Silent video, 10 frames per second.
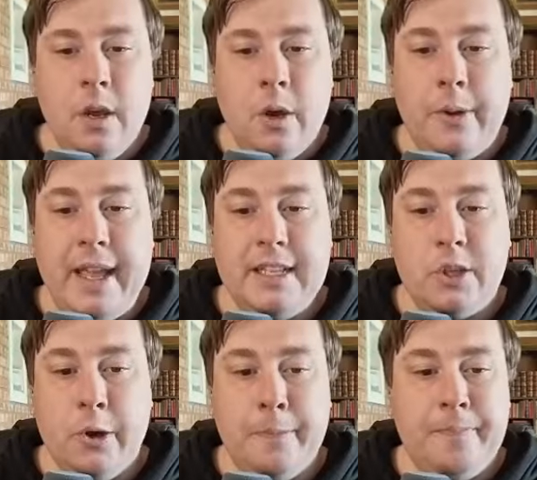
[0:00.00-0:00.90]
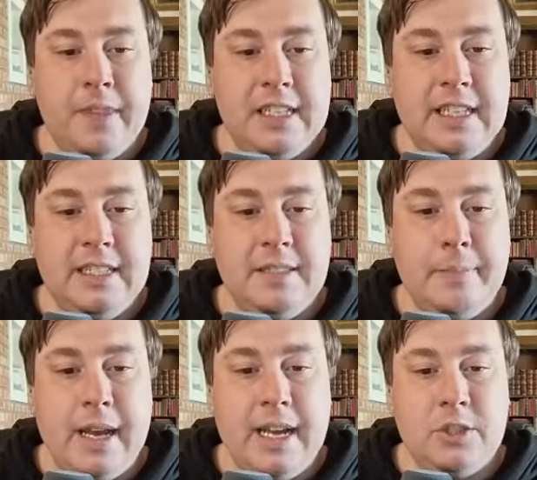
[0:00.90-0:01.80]
Okay, so this is
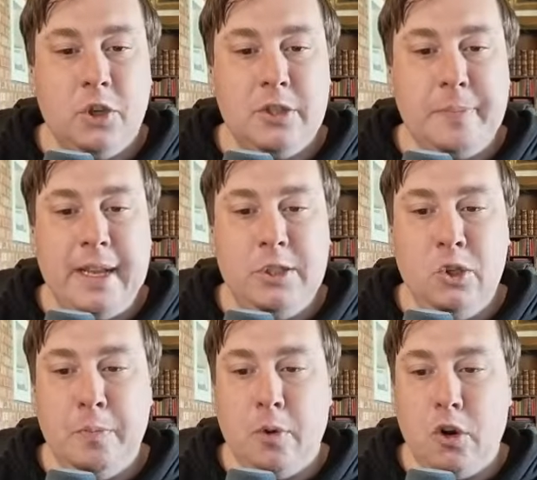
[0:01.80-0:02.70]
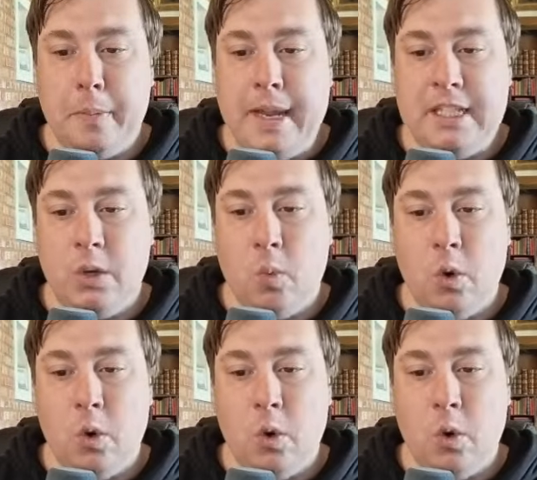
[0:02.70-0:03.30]
my search-based YouTube automation